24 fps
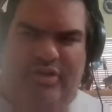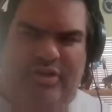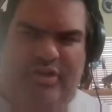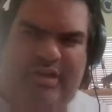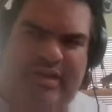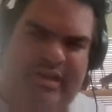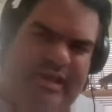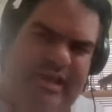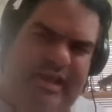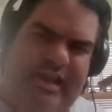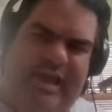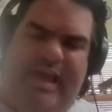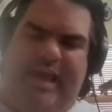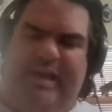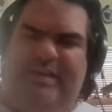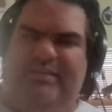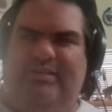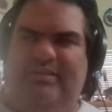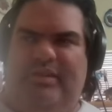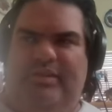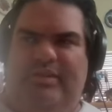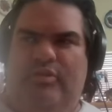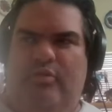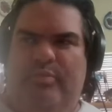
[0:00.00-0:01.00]
you're going to get
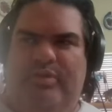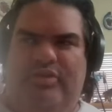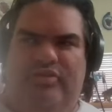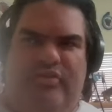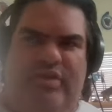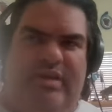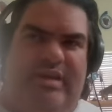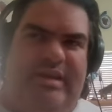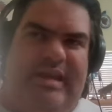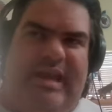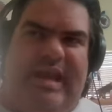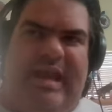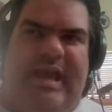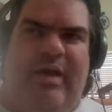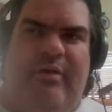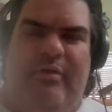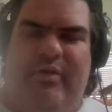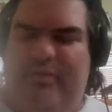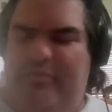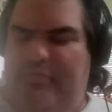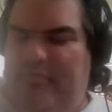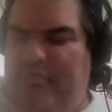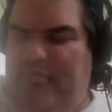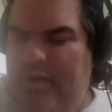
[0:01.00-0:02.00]
asked, I know, between now
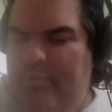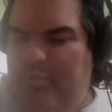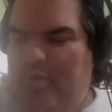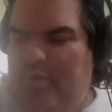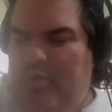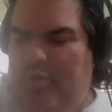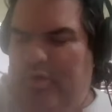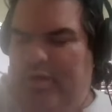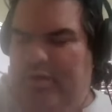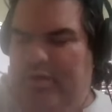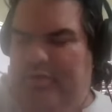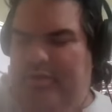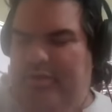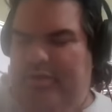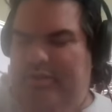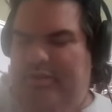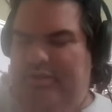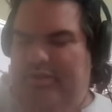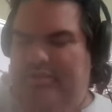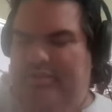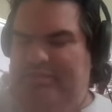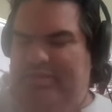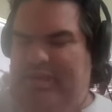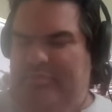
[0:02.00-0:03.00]
and February
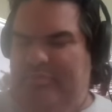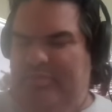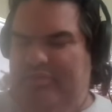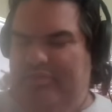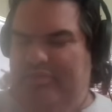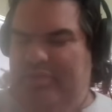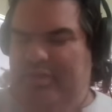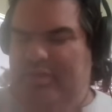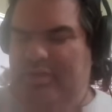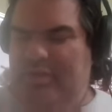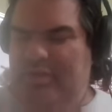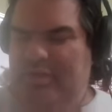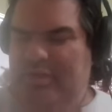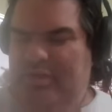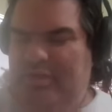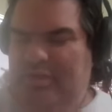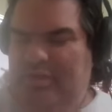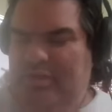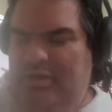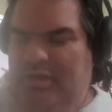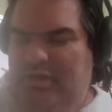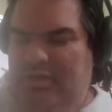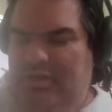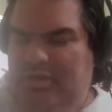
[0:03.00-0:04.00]
is obviously
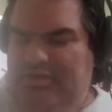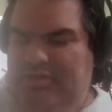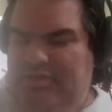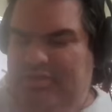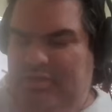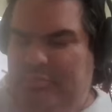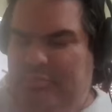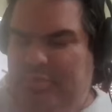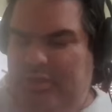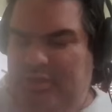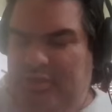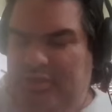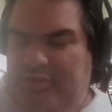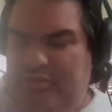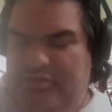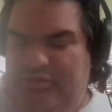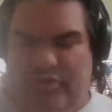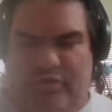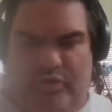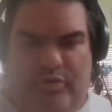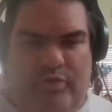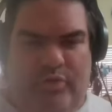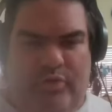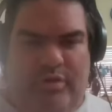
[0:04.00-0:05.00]
Alyssa
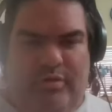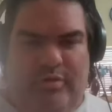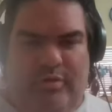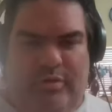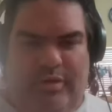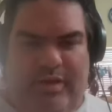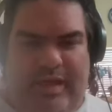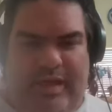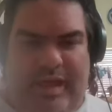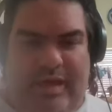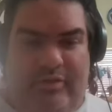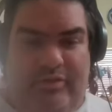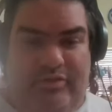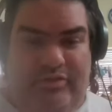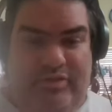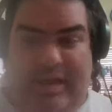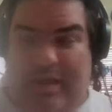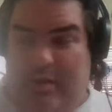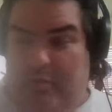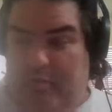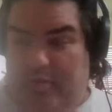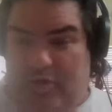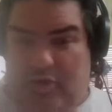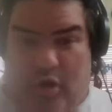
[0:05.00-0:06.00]
Bilodeau is
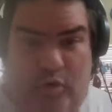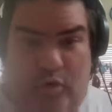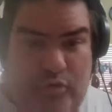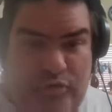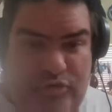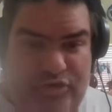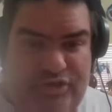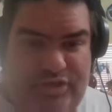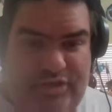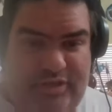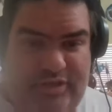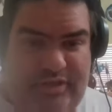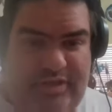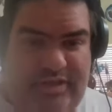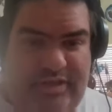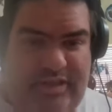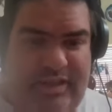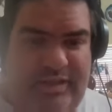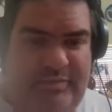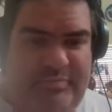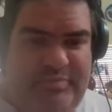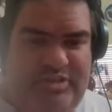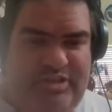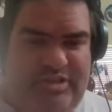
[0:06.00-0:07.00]
now a coach on the
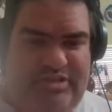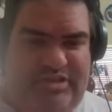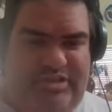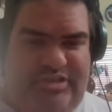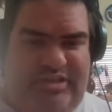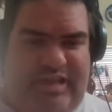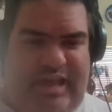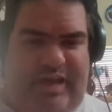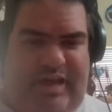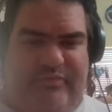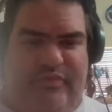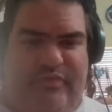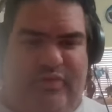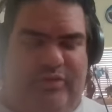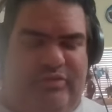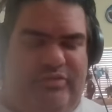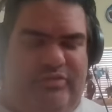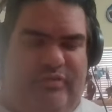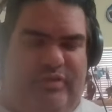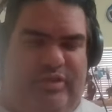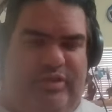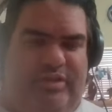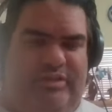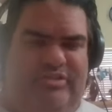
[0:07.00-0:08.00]
Clemson staff. First
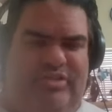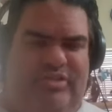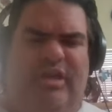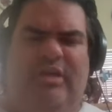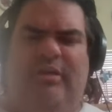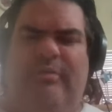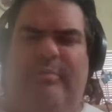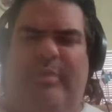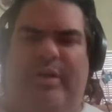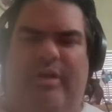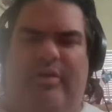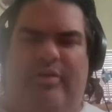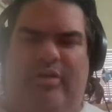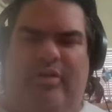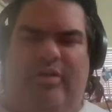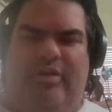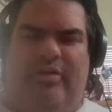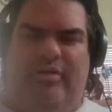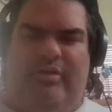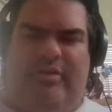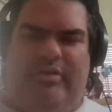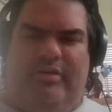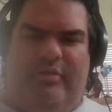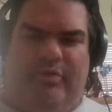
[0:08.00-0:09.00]
of all, let's talk about
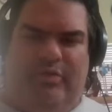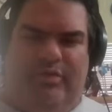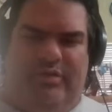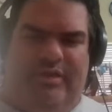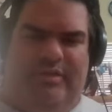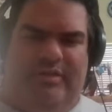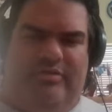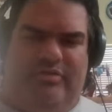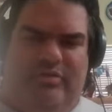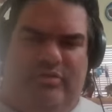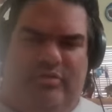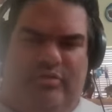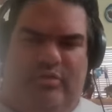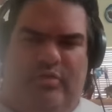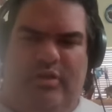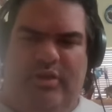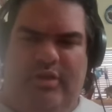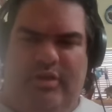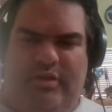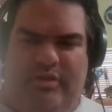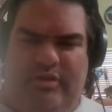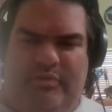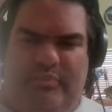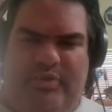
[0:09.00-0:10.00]
her, and we'll get to
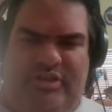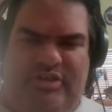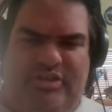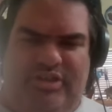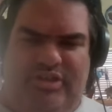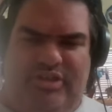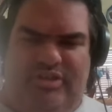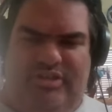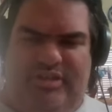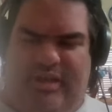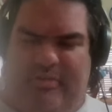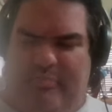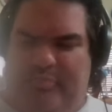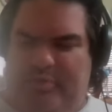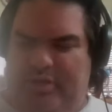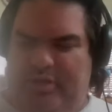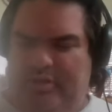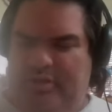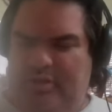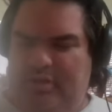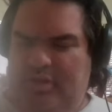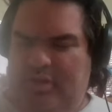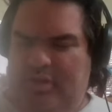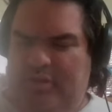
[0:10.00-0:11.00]
the pitching staff,
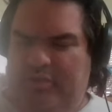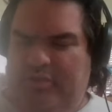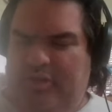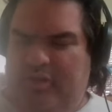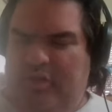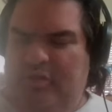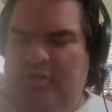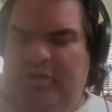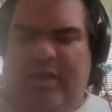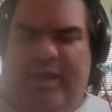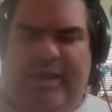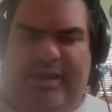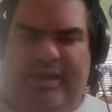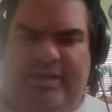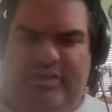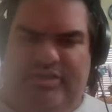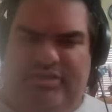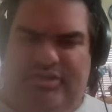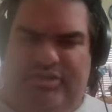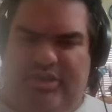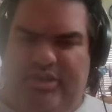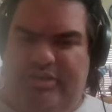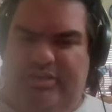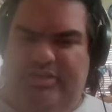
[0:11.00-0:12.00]
but her
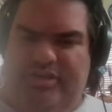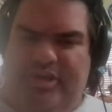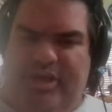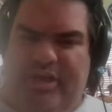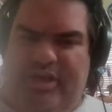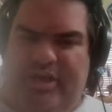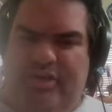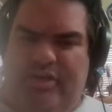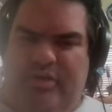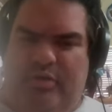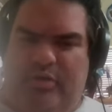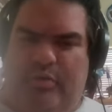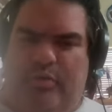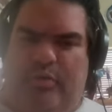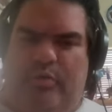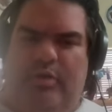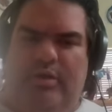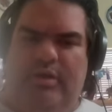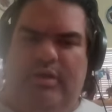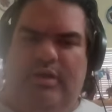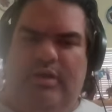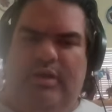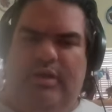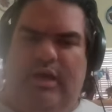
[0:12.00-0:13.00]
legacy at JU,
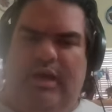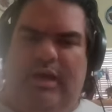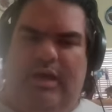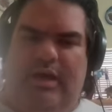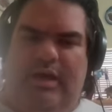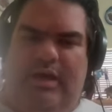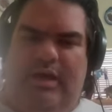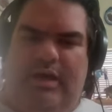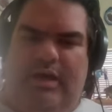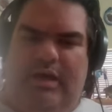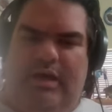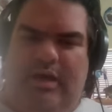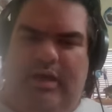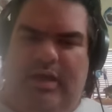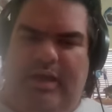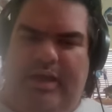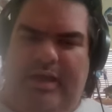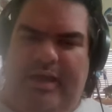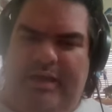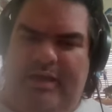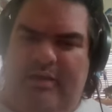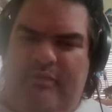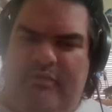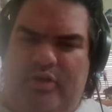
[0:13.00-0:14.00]
a
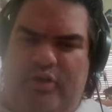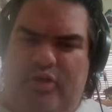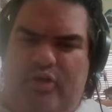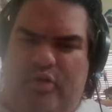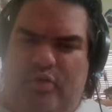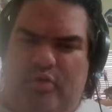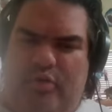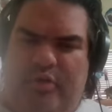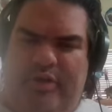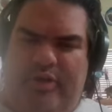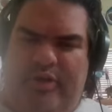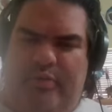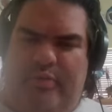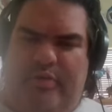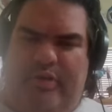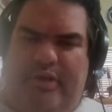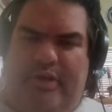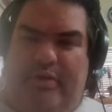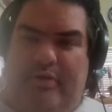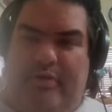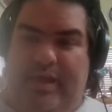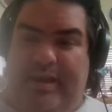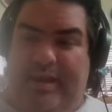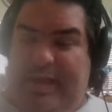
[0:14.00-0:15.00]
heck of a career
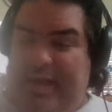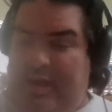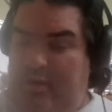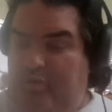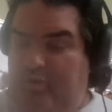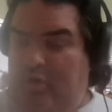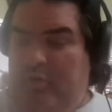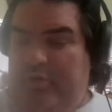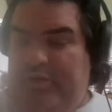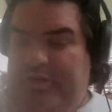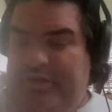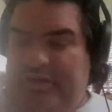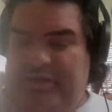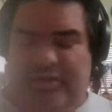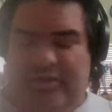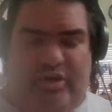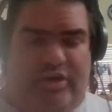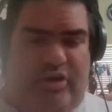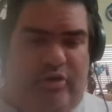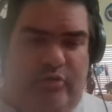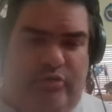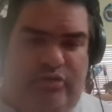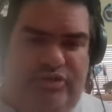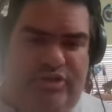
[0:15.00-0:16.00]
there, and now going into
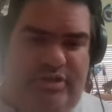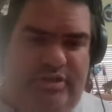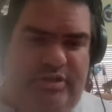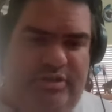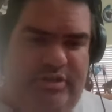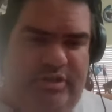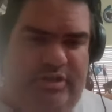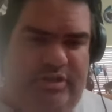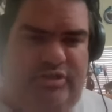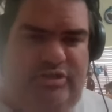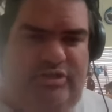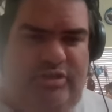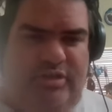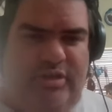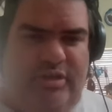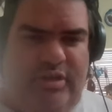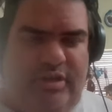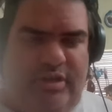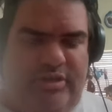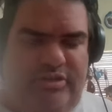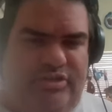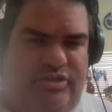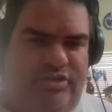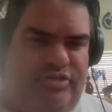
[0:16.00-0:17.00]
coaching as
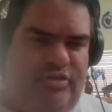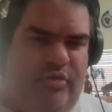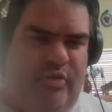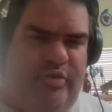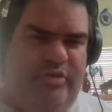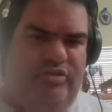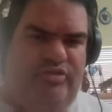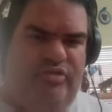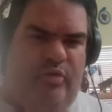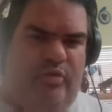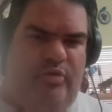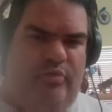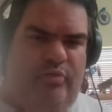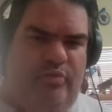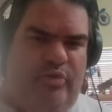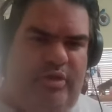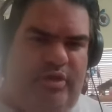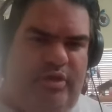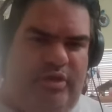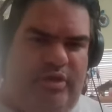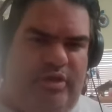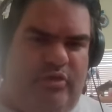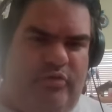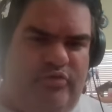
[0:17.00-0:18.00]
she's joined
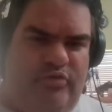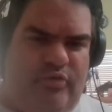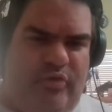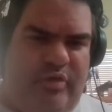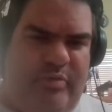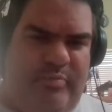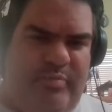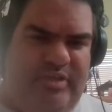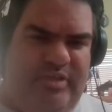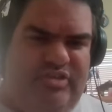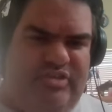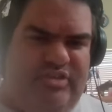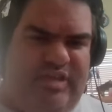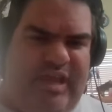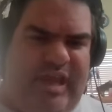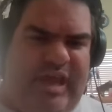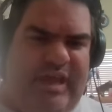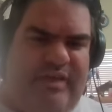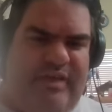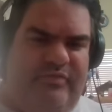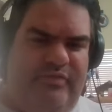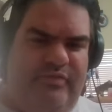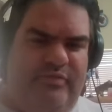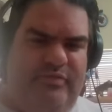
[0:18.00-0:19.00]
Coach Rittman's
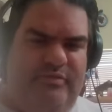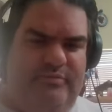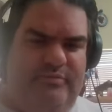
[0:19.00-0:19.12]
staff.